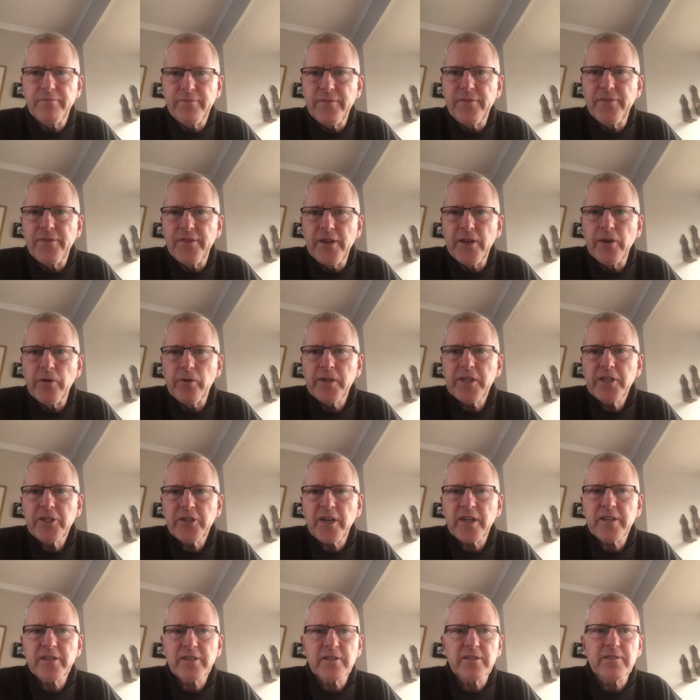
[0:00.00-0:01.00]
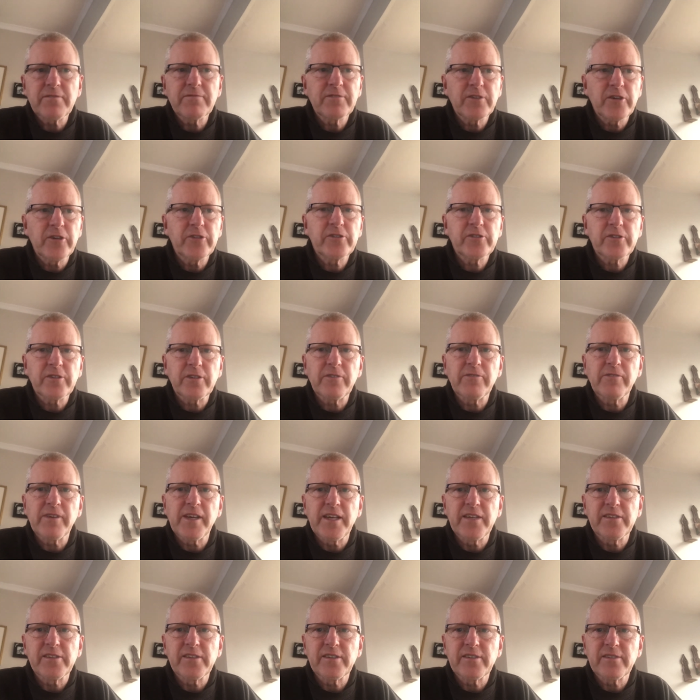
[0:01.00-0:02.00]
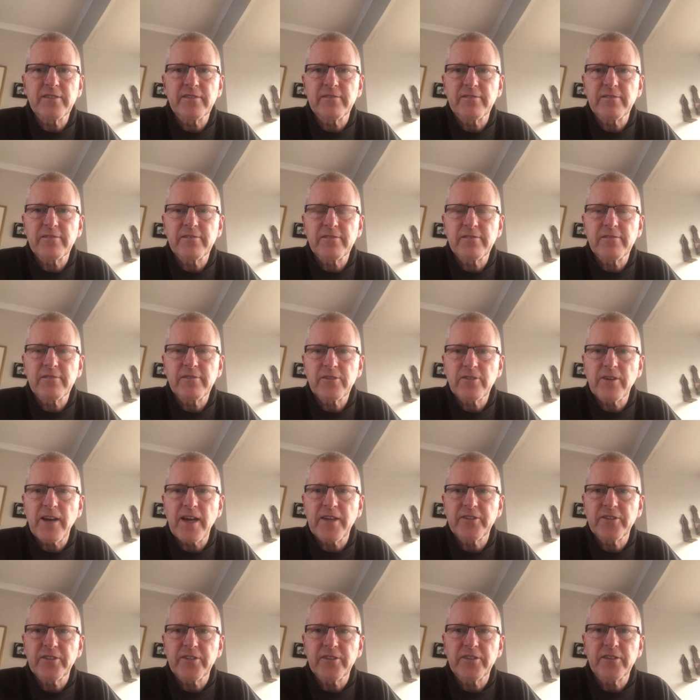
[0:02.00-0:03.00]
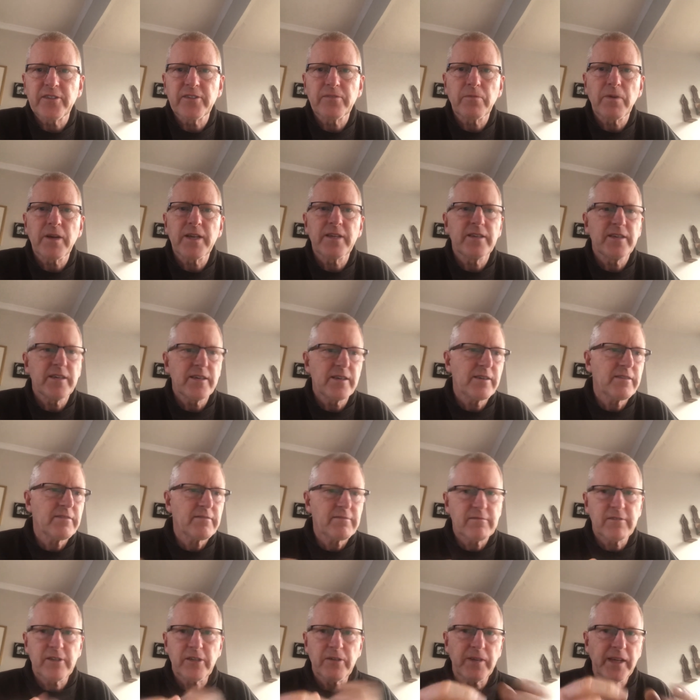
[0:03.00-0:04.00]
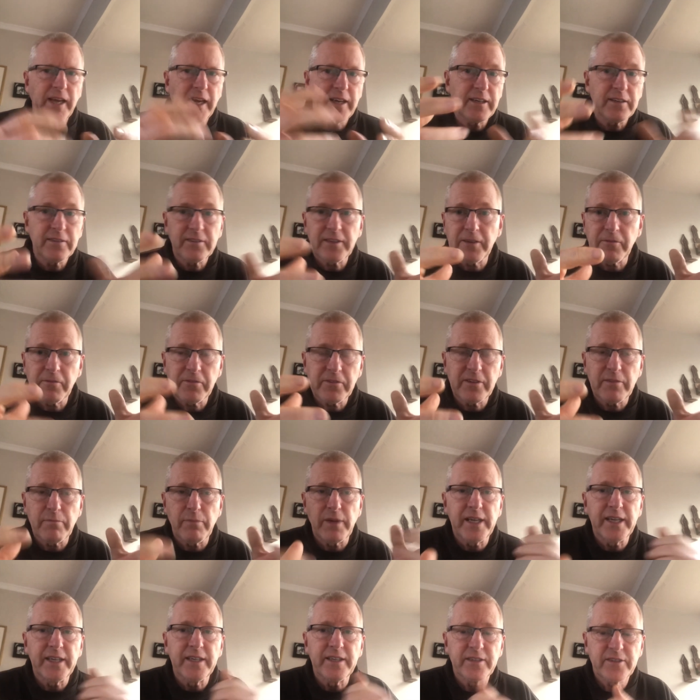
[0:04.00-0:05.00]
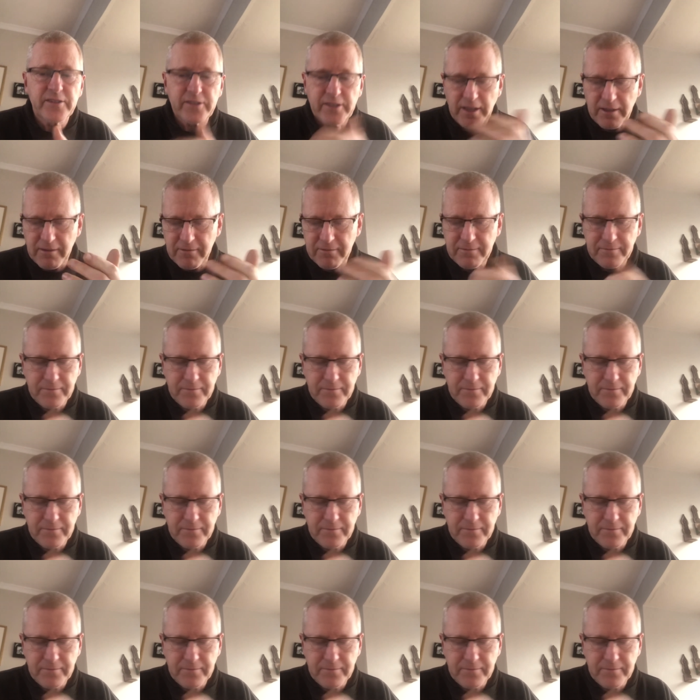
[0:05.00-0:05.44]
The only chances of cuts and grazes and scratches is when you're doing anything with the blade itself.